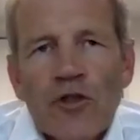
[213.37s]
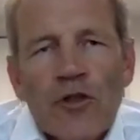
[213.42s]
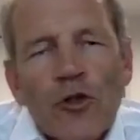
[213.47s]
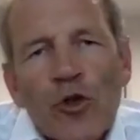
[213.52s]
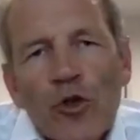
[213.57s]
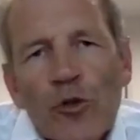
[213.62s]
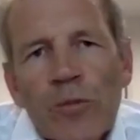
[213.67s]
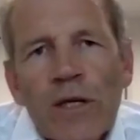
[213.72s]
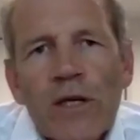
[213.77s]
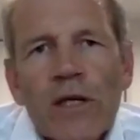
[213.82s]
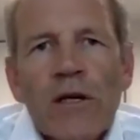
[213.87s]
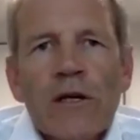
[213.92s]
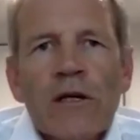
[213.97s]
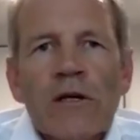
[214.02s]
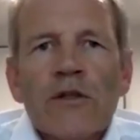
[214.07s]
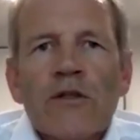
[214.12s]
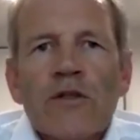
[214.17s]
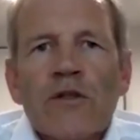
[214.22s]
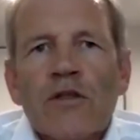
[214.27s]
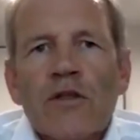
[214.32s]
Two,
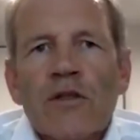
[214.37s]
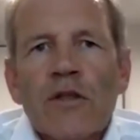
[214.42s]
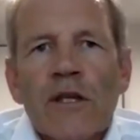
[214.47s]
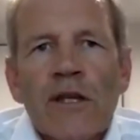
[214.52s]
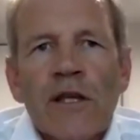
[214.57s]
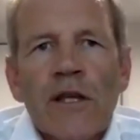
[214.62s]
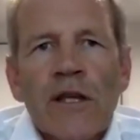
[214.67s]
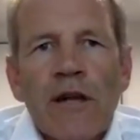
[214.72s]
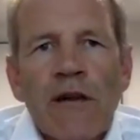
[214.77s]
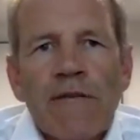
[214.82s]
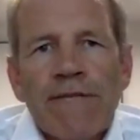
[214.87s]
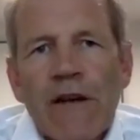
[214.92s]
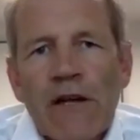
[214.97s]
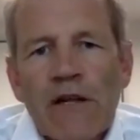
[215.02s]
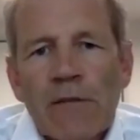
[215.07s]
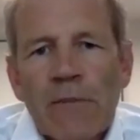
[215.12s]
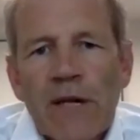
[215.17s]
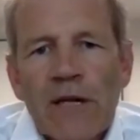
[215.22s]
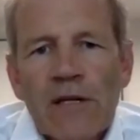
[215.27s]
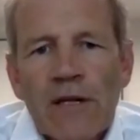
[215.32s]
because
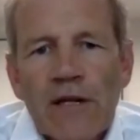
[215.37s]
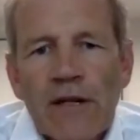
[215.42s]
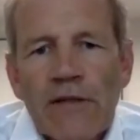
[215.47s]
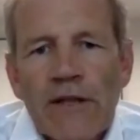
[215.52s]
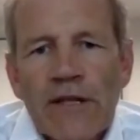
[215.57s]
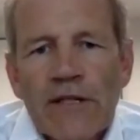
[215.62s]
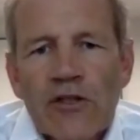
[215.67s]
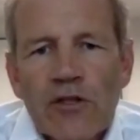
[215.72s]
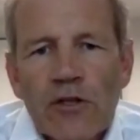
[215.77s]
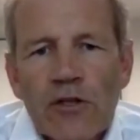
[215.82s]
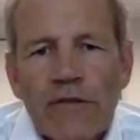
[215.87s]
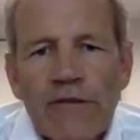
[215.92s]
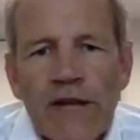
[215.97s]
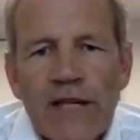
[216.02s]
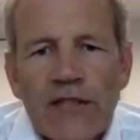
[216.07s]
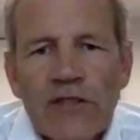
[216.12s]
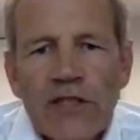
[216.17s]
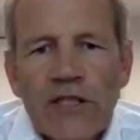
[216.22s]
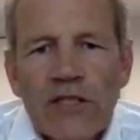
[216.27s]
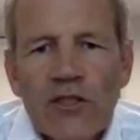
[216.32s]
fundamentally these sort
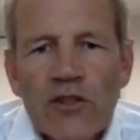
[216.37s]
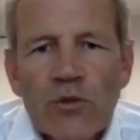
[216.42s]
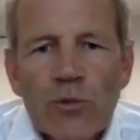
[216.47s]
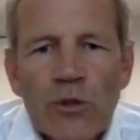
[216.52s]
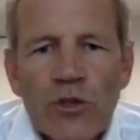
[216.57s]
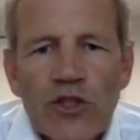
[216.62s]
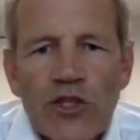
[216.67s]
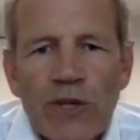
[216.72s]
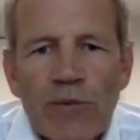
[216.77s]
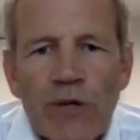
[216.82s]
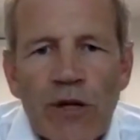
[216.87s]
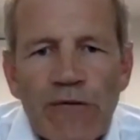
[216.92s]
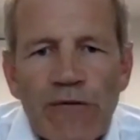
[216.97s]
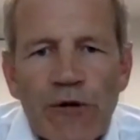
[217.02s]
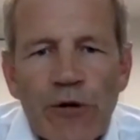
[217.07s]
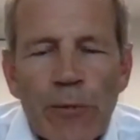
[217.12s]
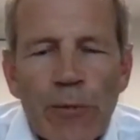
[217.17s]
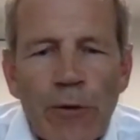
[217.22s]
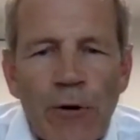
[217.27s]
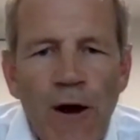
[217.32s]
of assets were
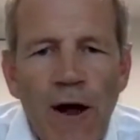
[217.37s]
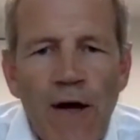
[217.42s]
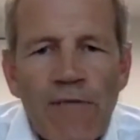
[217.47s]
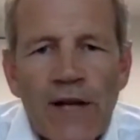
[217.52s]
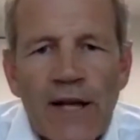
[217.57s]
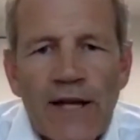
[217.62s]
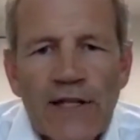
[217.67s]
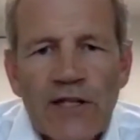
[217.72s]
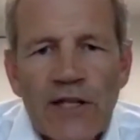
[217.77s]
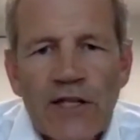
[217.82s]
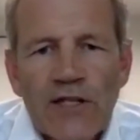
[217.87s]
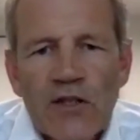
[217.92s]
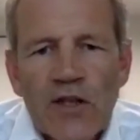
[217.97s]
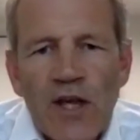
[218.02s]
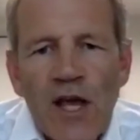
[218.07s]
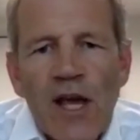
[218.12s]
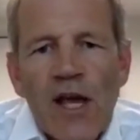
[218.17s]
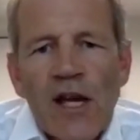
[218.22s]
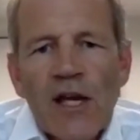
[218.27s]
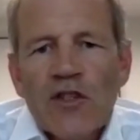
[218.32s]
generally very private
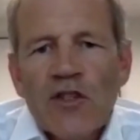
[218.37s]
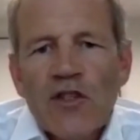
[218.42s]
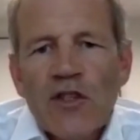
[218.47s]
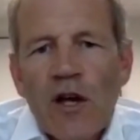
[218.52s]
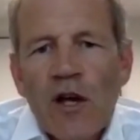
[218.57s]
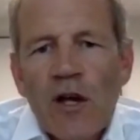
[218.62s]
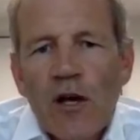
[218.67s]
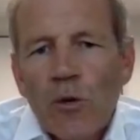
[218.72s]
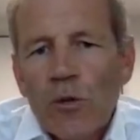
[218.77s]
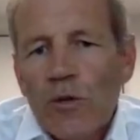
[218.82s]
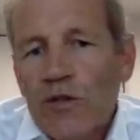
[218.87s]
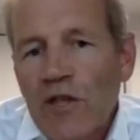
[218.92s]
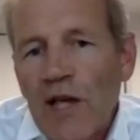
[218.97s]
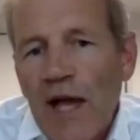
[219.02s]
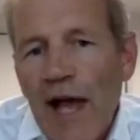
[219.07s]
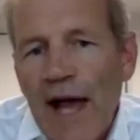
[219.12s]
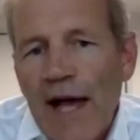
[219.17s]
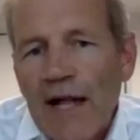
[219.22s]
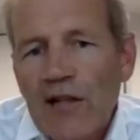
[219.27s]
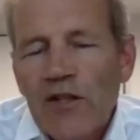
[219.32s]
assets, so it
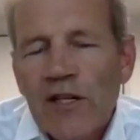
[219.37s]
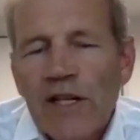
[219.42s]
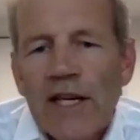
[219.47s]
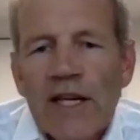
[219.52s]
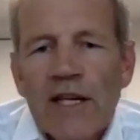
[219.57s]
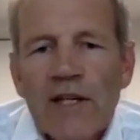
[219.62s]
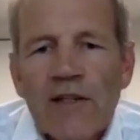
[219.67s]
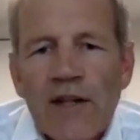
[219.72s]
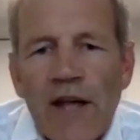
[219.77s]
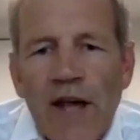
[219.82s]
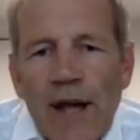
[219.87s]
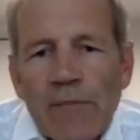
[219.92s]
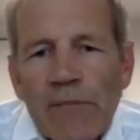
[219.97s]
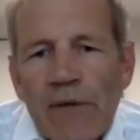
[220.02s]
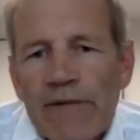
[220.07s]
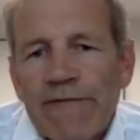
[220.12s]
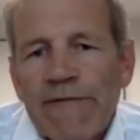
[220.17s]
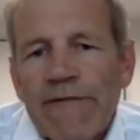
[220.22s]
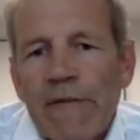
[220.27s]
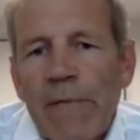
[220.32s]
was hard to get
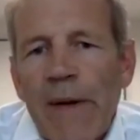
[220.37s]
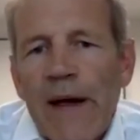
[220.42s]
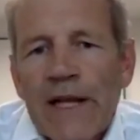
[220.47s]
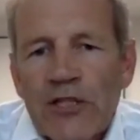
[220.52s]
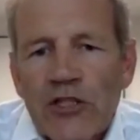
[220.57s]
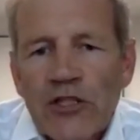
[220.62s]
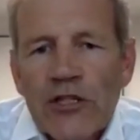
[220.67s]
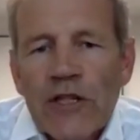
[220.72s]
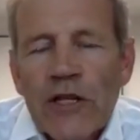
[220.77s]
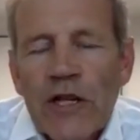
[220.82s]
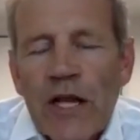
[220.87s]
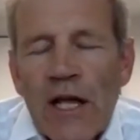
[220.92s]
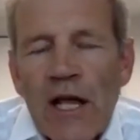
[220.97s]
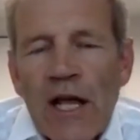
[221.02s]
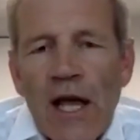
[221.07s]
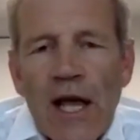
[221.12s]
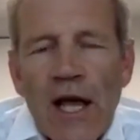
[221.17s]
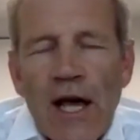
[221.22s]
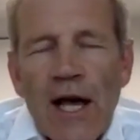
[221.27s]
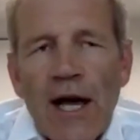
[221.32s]
information
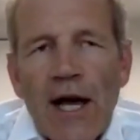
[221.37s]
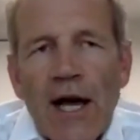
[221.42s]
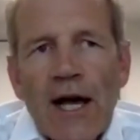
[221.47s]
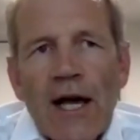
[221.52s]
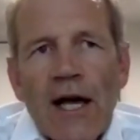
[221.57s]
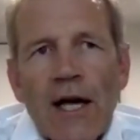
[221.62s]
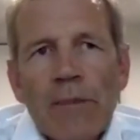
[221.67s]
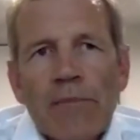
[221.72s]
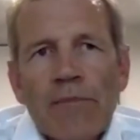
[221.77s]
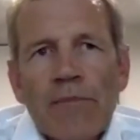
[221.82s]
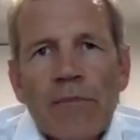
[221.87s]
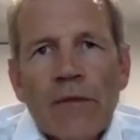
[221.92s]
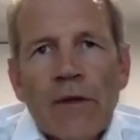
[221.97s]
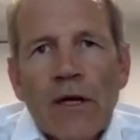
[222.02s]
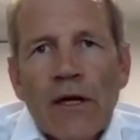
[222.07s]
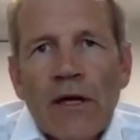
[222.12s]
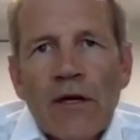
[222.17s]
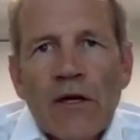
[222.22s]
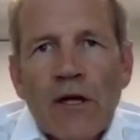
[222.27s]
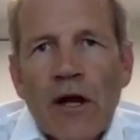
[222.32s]

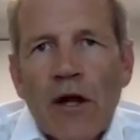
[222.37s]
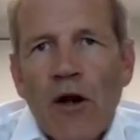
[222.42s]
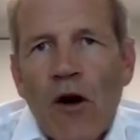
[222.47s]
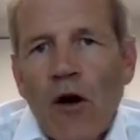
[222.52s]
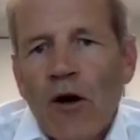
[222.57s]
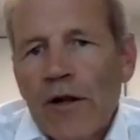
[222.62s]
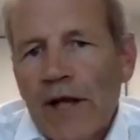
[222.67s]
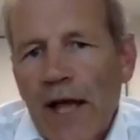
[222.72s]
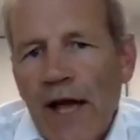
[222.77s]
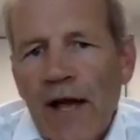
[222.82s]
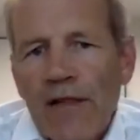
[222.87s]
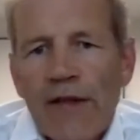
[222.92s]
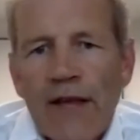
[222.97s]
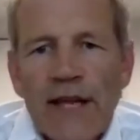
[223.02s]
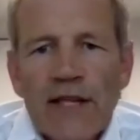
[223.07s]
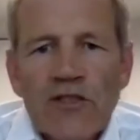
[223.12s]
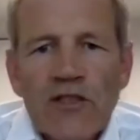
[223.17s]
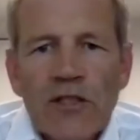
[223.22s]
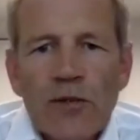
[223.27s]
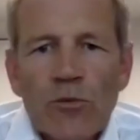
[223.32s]
on how
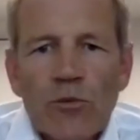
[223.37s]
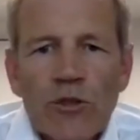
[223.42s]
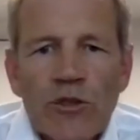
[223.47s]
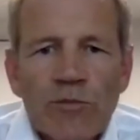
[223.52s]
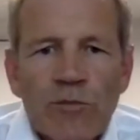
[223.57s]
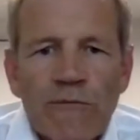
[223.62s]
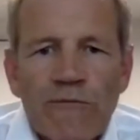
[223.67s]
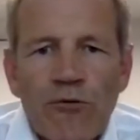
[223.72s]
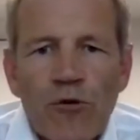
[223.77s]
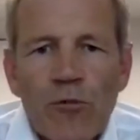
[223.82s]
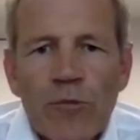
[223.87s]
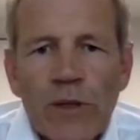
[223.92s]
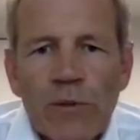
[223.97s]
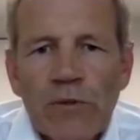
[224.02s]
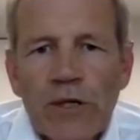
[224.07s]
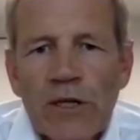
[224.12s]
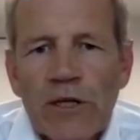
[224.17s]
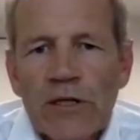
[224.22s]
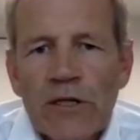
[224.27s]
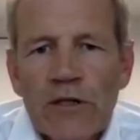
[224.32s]
the asset was
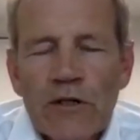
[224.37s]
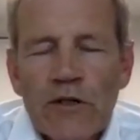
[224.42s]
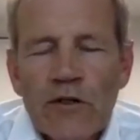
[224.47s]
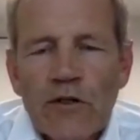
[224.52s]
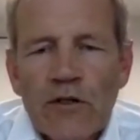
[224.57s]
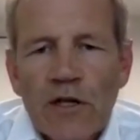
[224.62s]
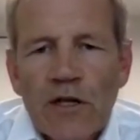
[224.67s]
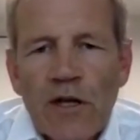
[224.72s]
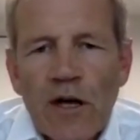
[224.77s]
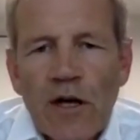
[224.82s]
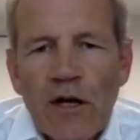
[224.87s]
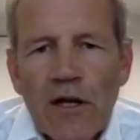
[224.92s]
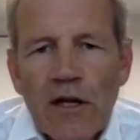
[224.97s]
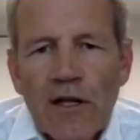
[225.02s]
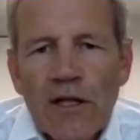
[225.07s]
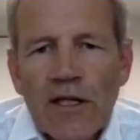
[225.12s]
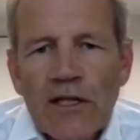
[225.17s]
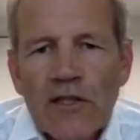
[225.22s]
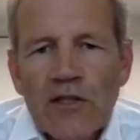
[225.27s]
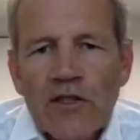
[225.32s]
performing, because
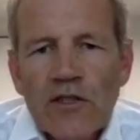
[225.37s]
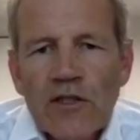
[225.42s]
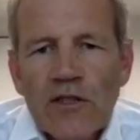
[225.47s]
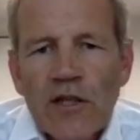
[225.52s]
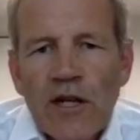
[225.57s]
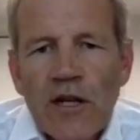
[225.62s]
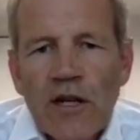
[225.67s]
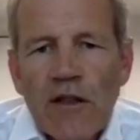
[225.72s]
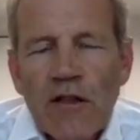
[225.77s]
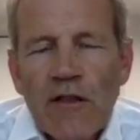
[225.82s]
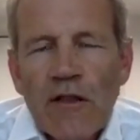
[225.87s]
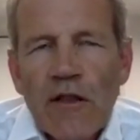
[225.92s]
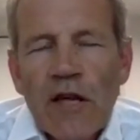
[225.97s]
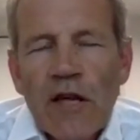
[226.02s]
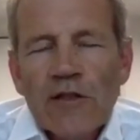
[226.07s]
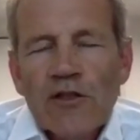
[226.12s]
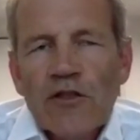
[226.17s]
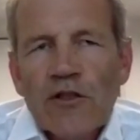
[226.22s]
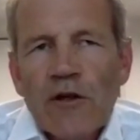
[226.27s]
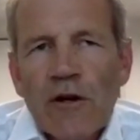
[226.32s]
I guess,
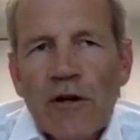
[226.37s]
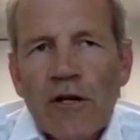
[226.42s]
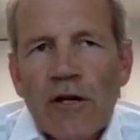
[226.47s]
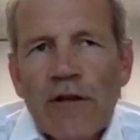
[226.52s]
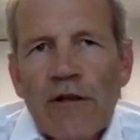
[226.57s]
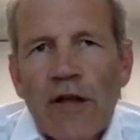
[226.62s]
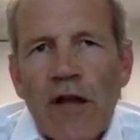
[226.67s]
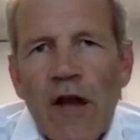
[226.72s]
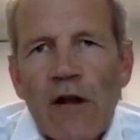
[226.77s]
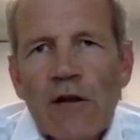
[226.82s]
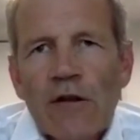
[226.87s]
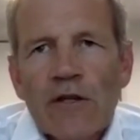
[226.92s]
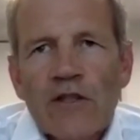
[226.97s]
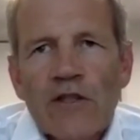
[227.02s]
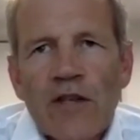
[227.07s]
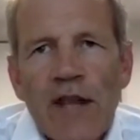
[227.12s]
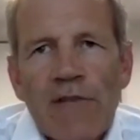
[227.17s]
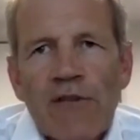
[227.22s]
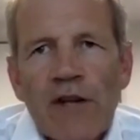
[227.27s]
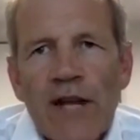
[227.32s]
historically the
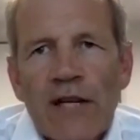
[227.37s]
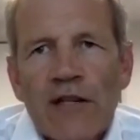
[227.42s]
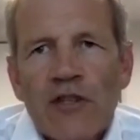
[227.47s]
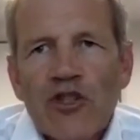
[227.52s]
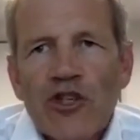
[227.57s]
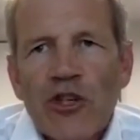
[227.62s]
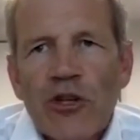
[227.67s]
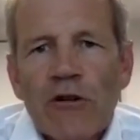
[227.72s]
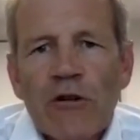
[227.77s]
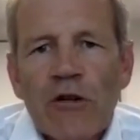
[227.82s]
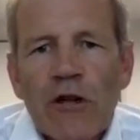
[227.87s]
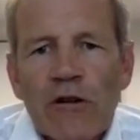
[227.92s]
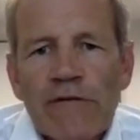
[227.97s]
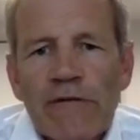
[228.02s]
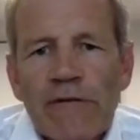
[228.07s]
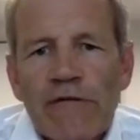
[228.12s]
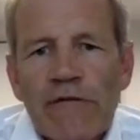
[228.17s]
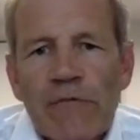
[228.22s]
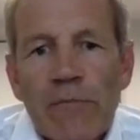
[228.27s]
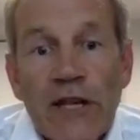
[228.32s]
owners haven't had to share a
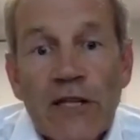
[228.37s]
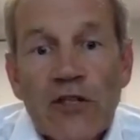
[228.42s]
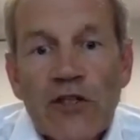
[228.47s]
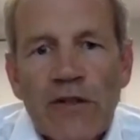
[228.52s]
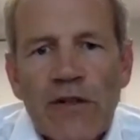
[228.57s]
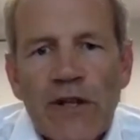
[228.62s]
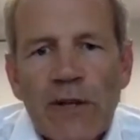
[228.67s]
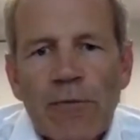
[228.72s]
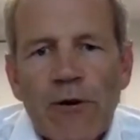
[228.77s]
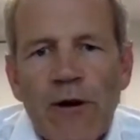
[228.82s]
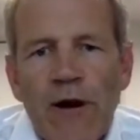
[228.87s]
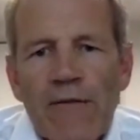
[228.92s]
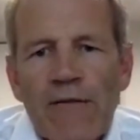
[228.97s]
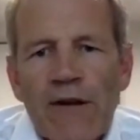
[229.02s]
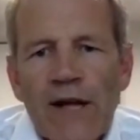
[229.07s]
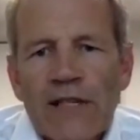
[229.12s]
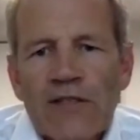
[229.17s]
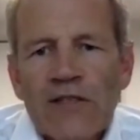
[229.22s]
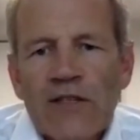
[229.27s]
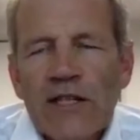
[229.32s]
lot of information, they're
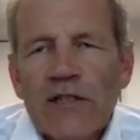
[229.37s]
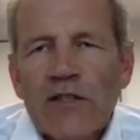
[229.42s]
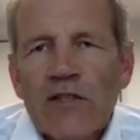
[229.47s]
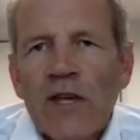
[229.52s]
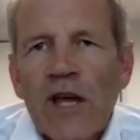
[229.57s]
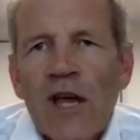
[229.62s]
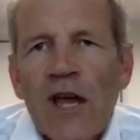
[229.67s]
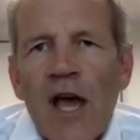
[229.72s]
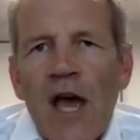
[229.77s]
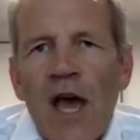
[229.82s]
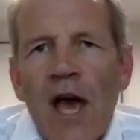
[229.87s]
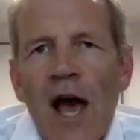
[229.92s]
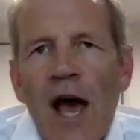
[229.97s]
private assets.